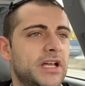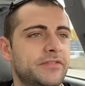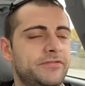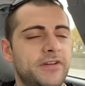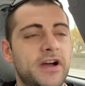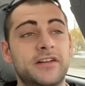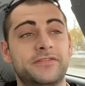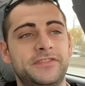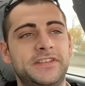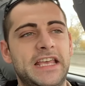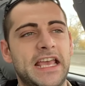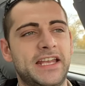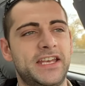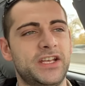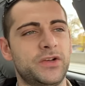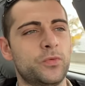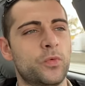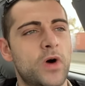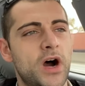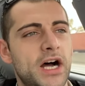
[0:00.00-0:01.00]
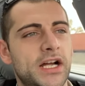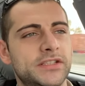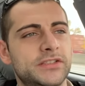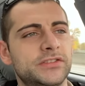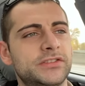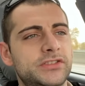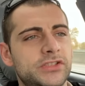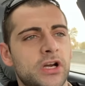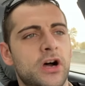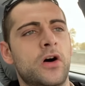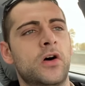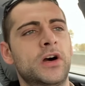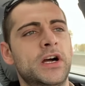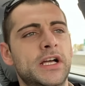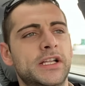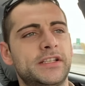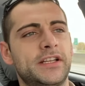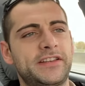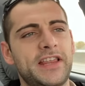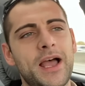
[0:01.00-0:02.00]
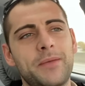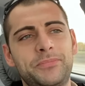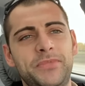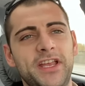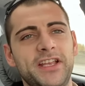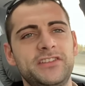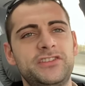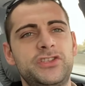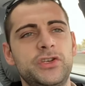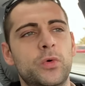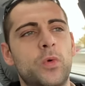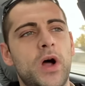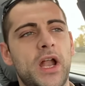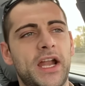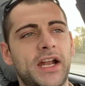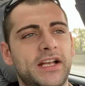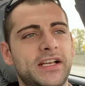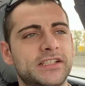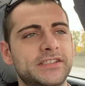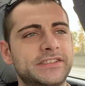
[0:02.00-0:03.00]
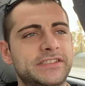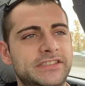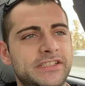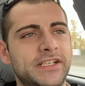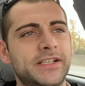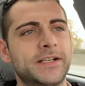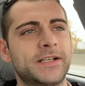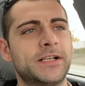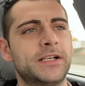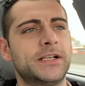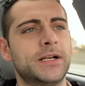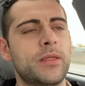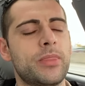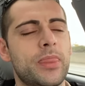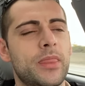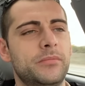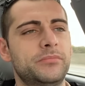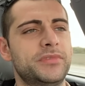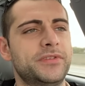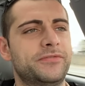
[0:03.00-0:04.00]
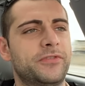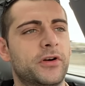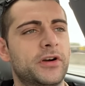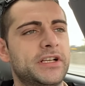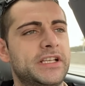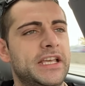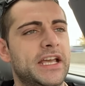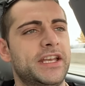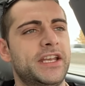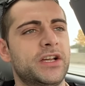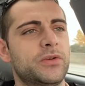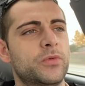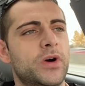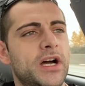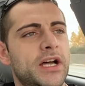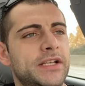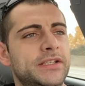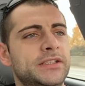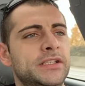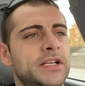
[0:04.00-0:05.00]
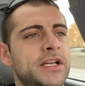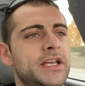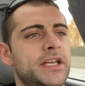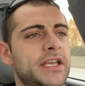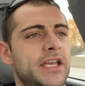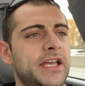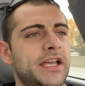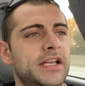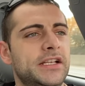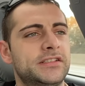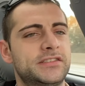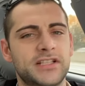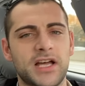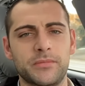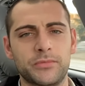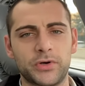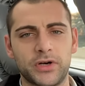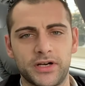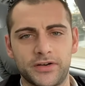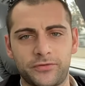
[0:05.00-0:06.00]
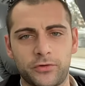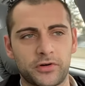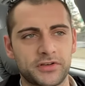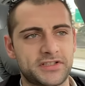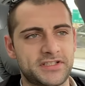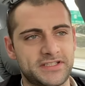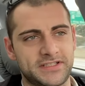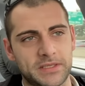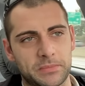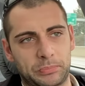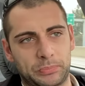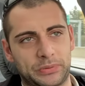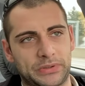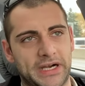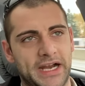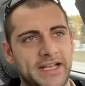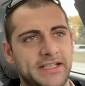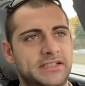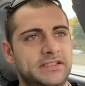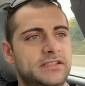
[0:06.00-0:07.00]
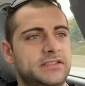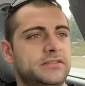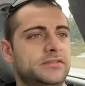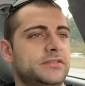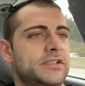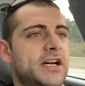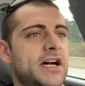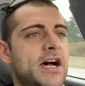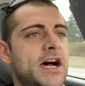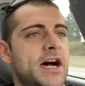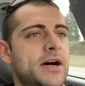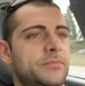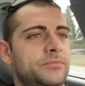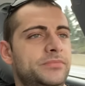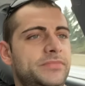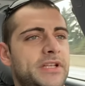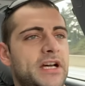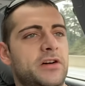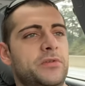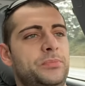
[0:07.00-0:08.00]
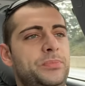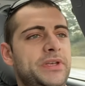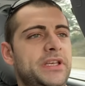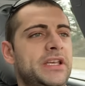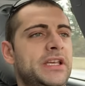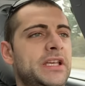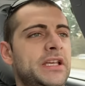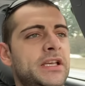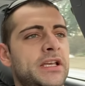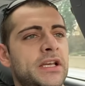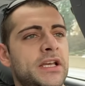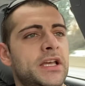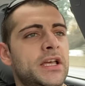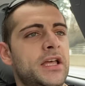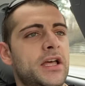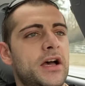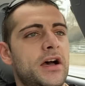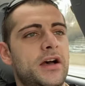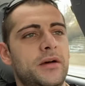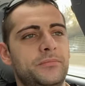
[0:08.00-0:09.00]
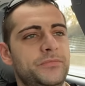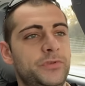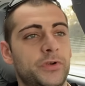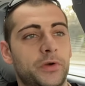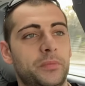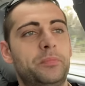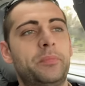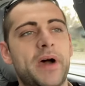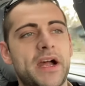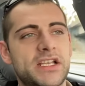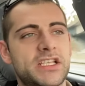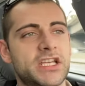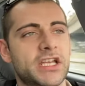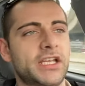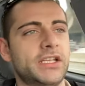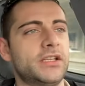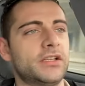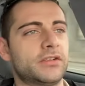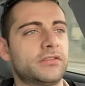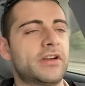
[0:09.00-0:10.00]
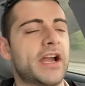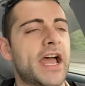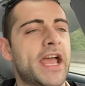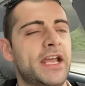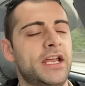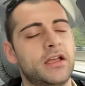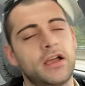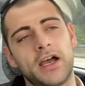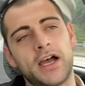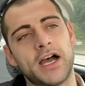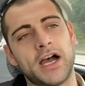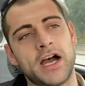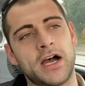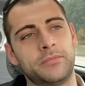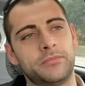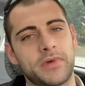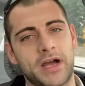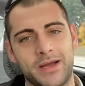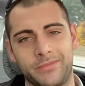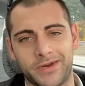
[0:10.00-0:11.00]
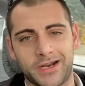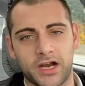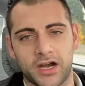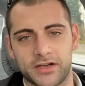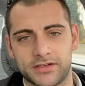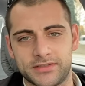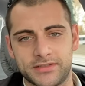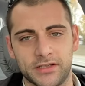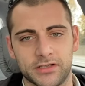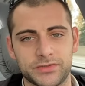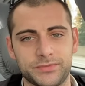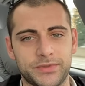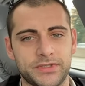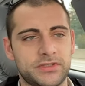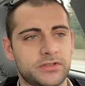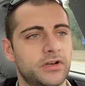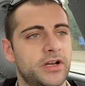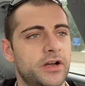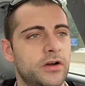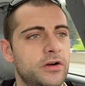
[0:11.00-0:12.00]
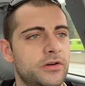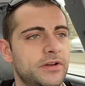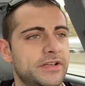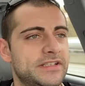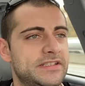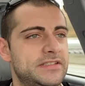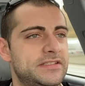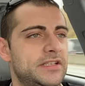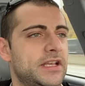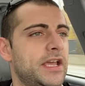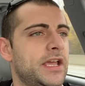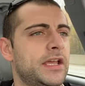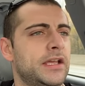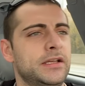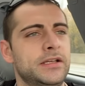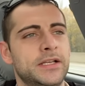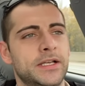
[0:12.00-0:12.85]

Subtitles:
of getting one. So the top things you want to consider before getting one is, number one, of course, is the price. That'll be your budget, right? I'm a car salesman, so I always say